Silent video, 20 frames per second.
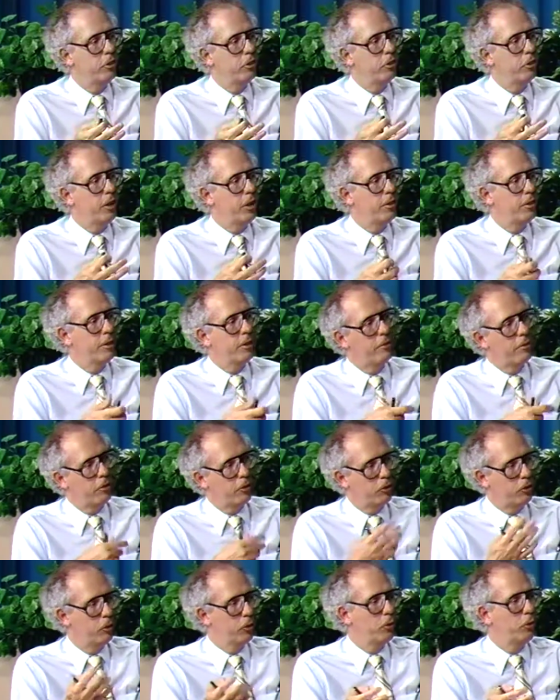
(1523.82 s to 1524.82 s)
greater than if
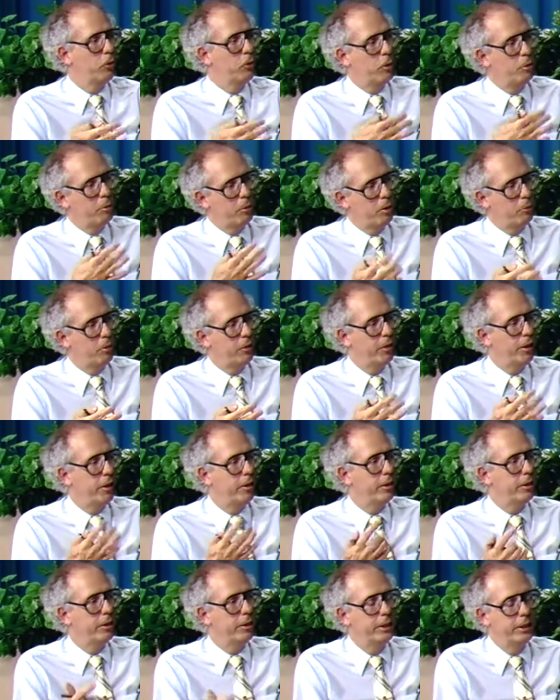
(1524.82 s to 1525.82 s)
there's two or three people
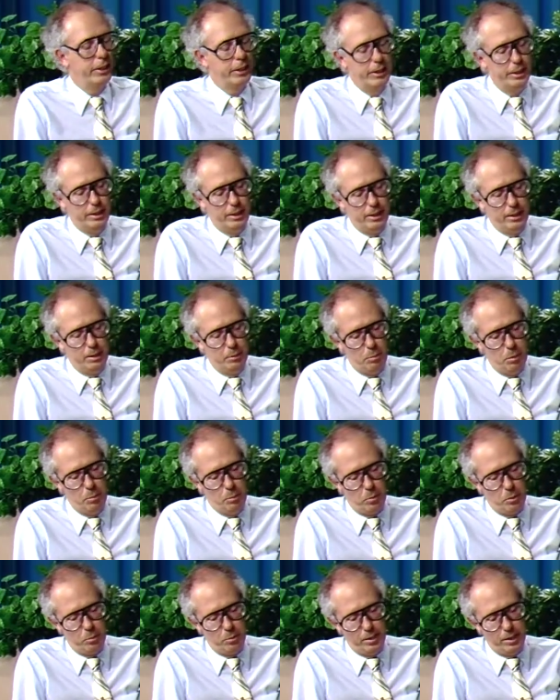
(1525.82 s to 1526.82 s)
there to, to be
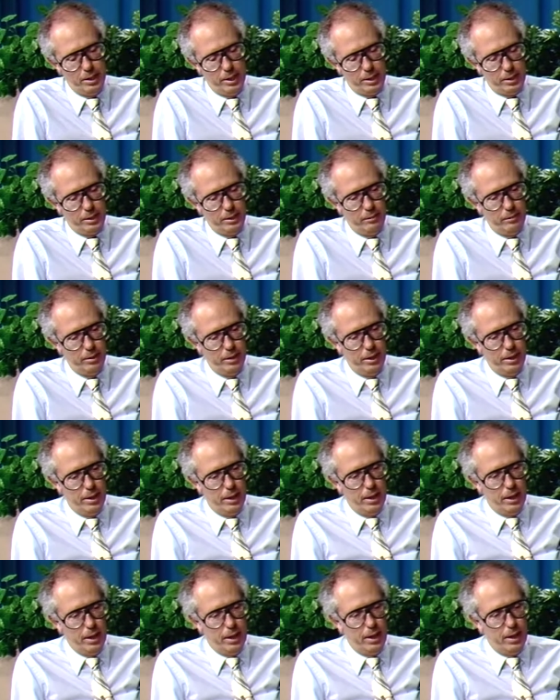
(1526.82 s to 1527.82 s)
more protective.
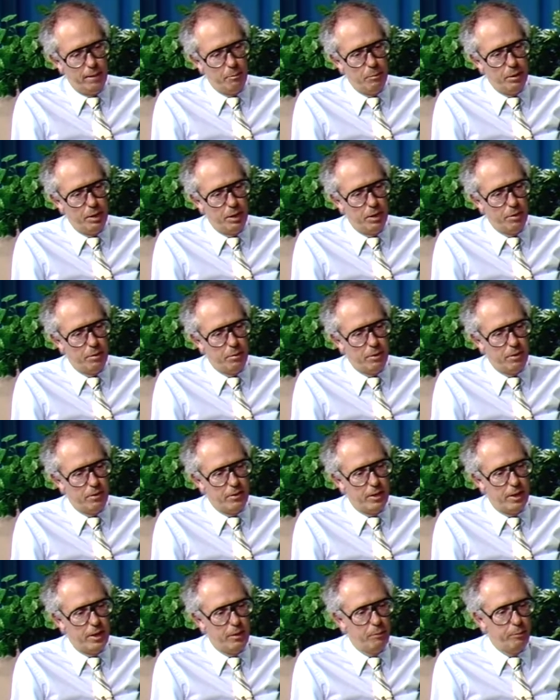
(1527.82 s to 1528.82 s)
And many of them,
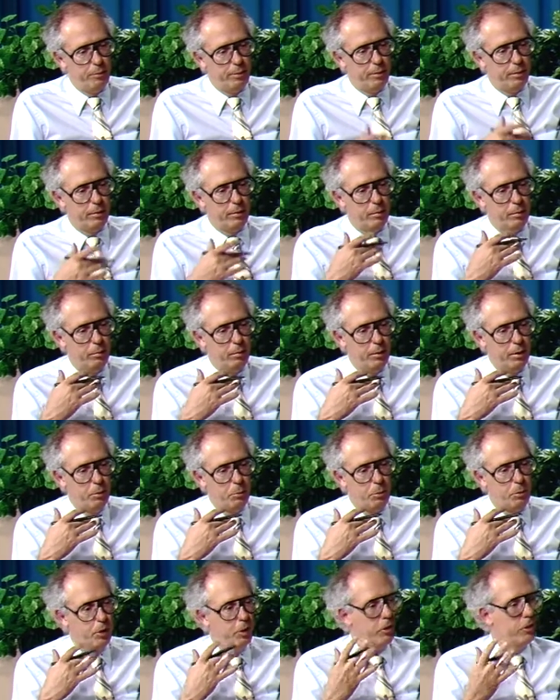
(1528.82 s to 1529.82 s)
as they
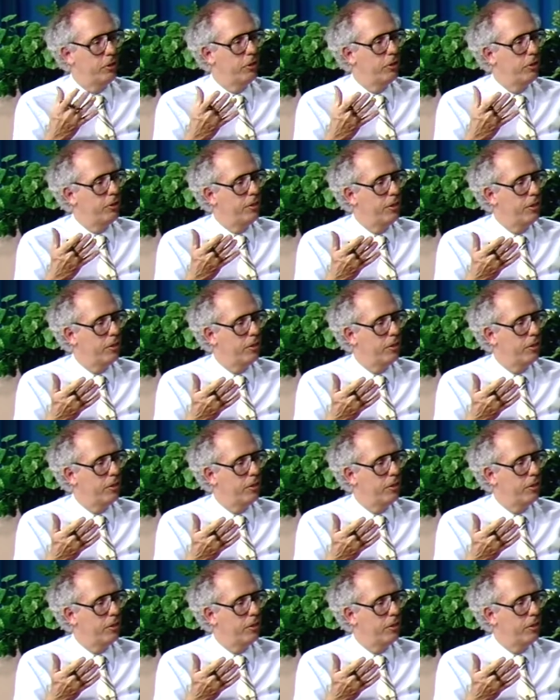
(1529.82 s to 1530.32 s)
approach this